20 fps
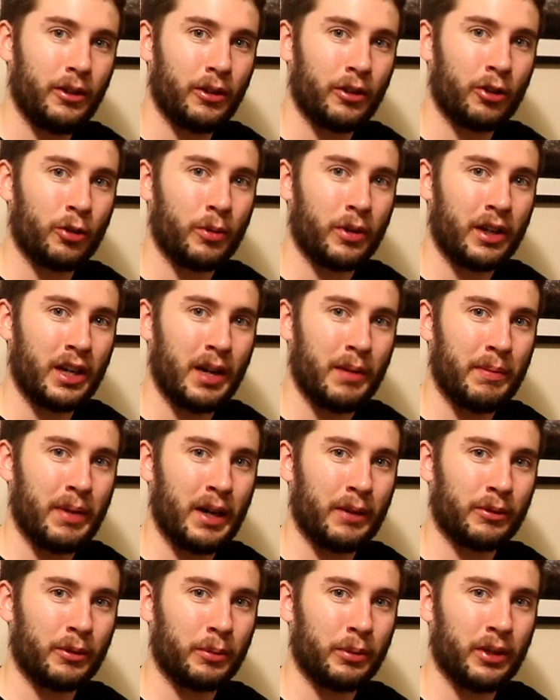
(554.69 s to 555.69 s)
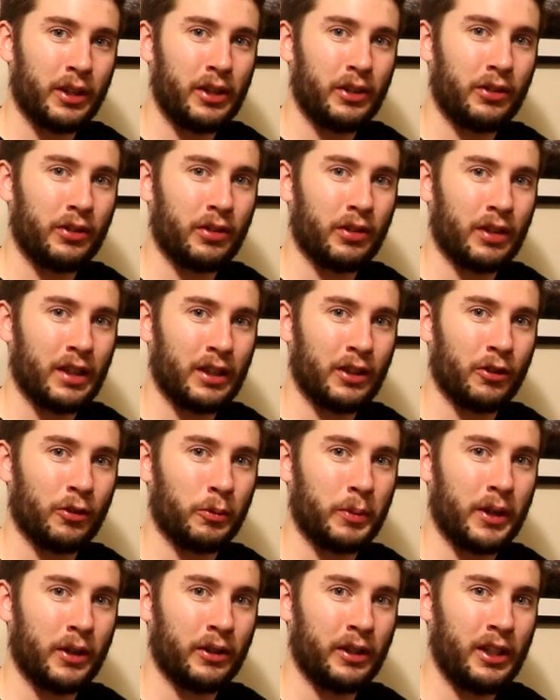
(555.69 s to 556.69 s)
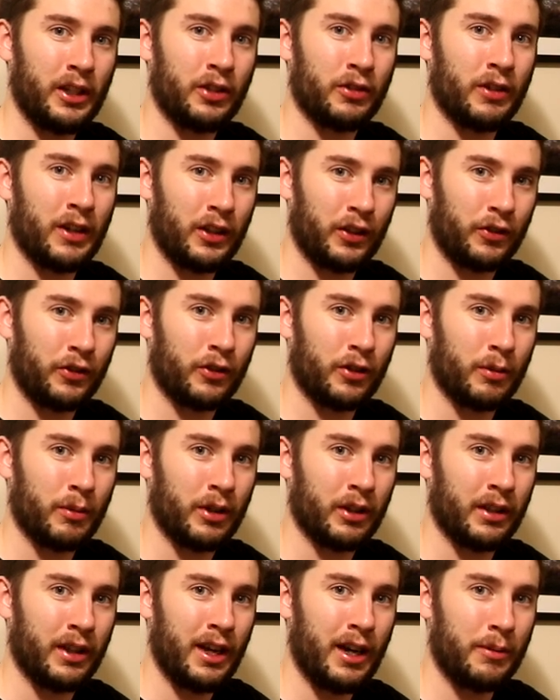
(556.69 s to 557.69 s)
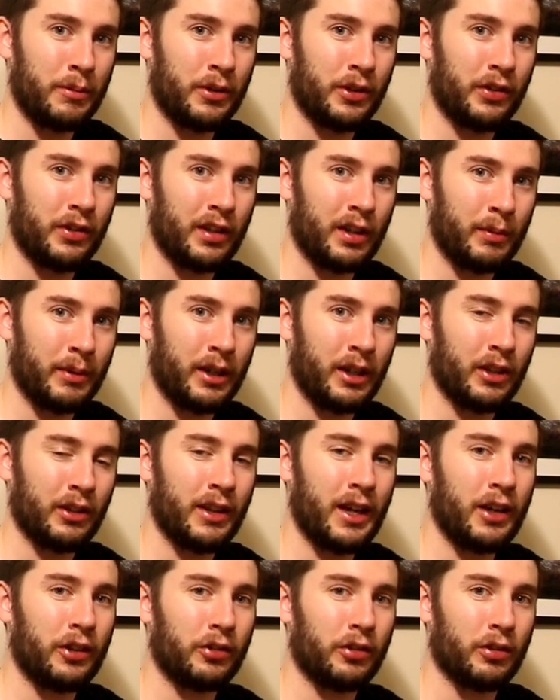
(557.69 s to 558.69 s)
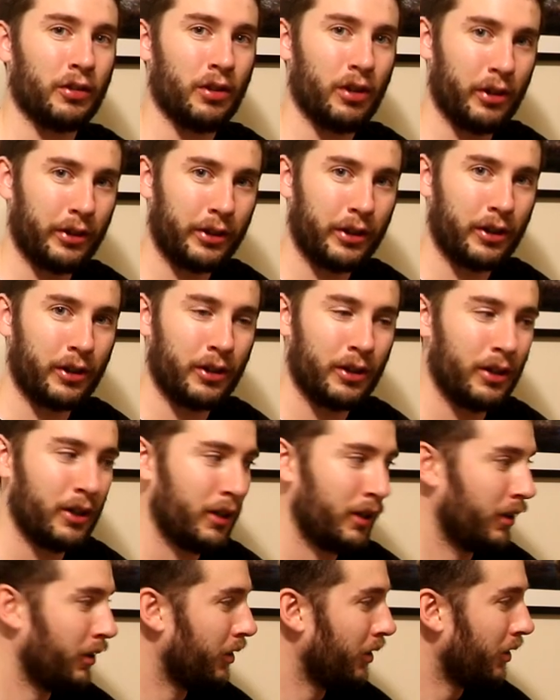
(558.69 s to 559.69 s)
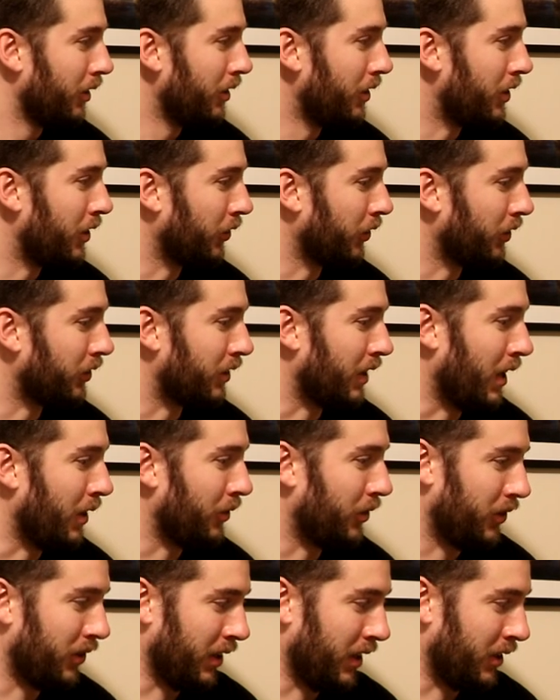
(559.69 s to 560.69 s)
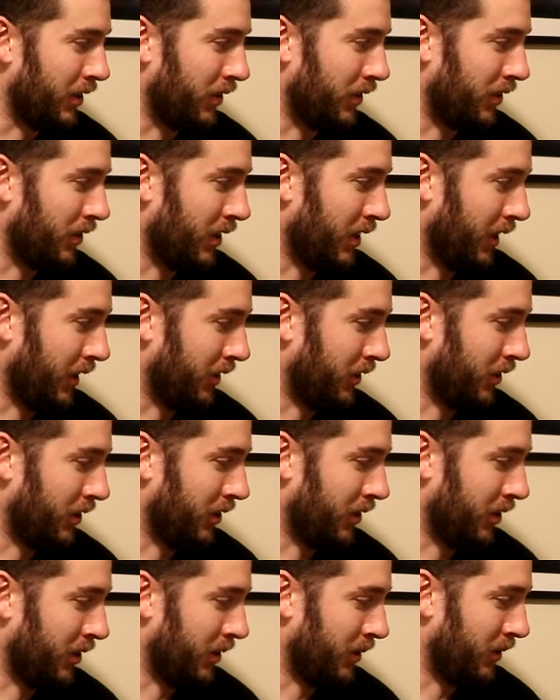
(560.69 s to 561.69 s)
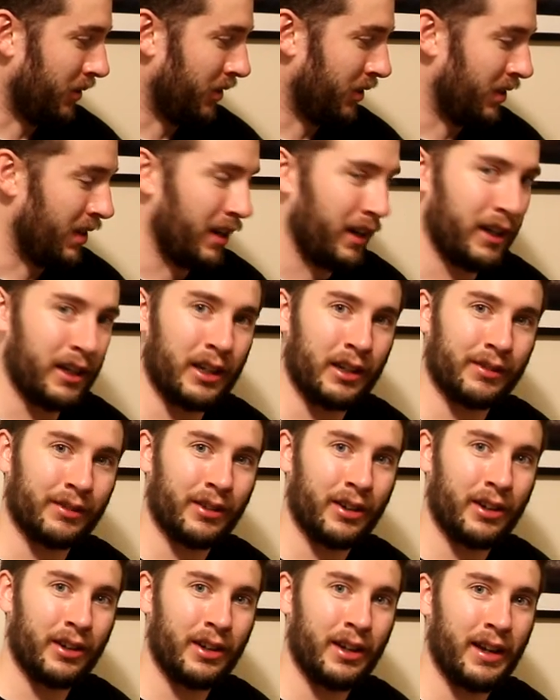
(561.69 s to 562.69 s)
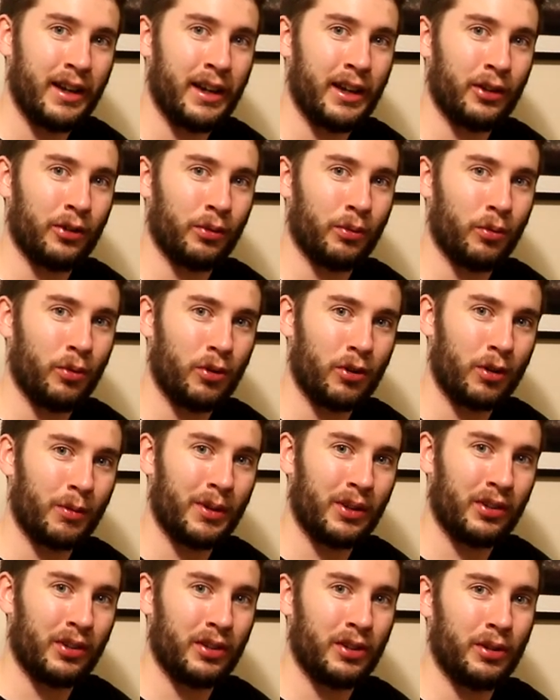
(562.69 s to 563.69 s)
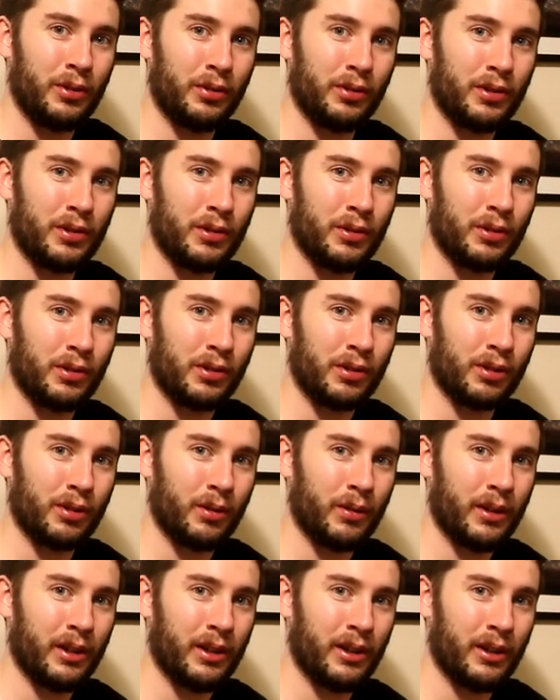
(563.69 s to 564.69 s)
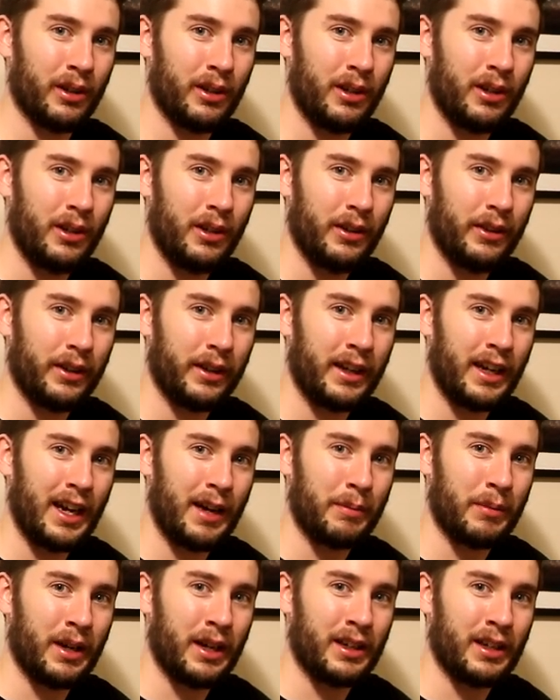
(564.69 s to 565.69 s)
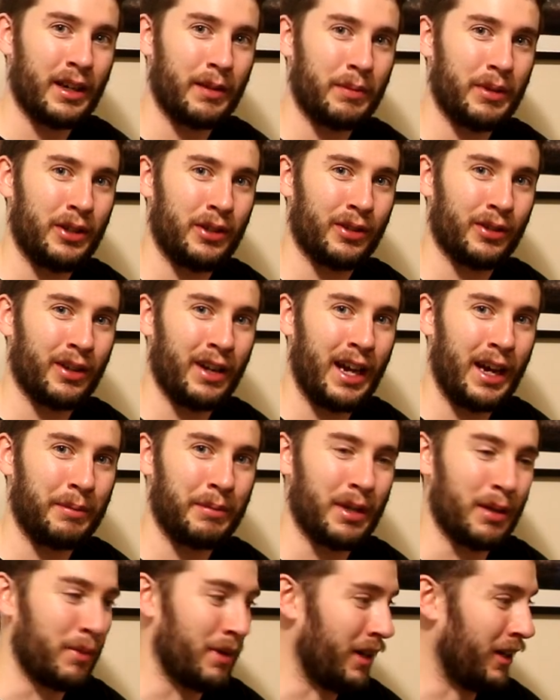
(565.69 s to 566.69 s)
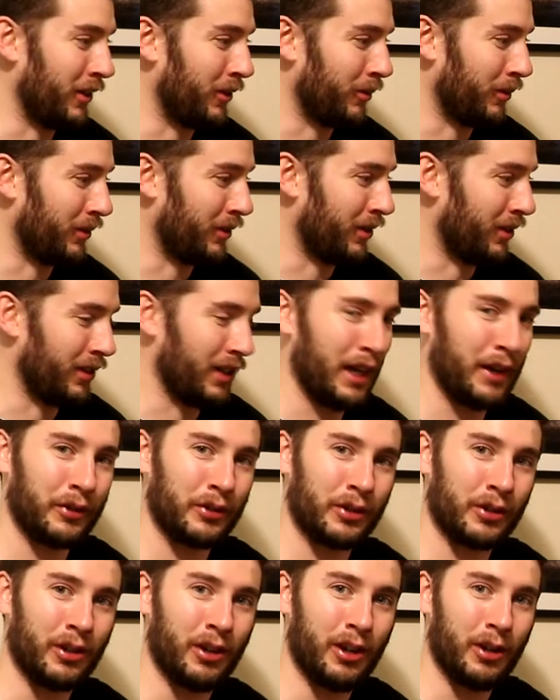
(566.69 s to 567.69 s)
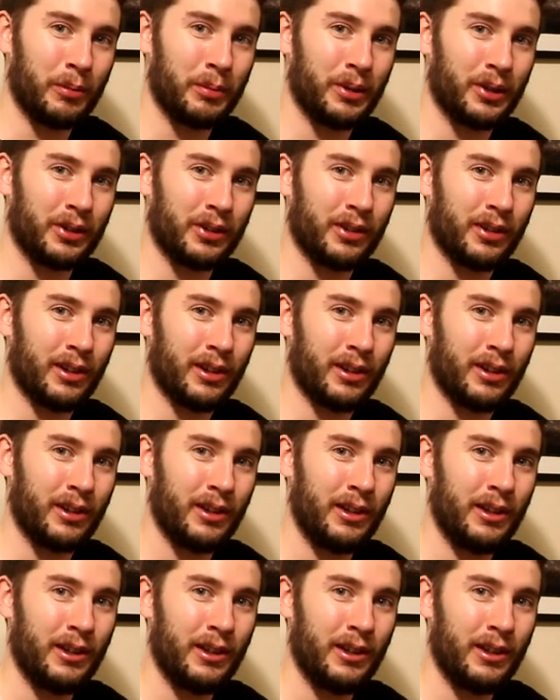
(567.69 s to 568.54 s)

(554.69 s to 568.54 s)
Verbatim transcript: thermal compound replaced so that there's better heat transfer among the outputs and will make it last longer the only downside is that uh, it's not going to run as warm as it used to, so uh, the cat might not be so happy about its return after all, but uh,